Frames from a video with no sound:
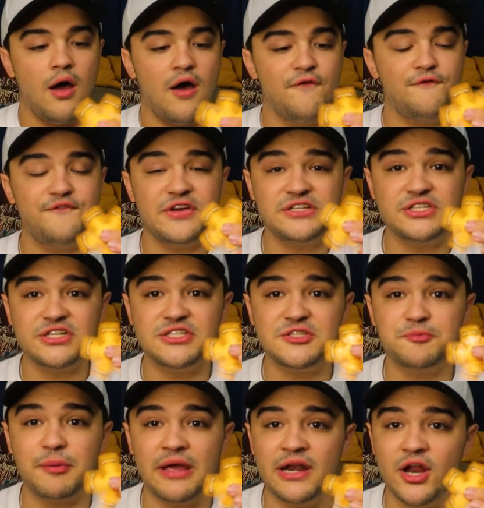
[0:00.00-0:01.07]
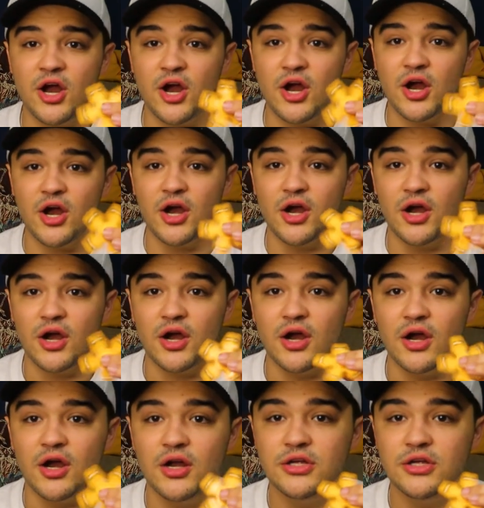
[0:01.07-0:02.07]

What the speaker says: A fidget spinner!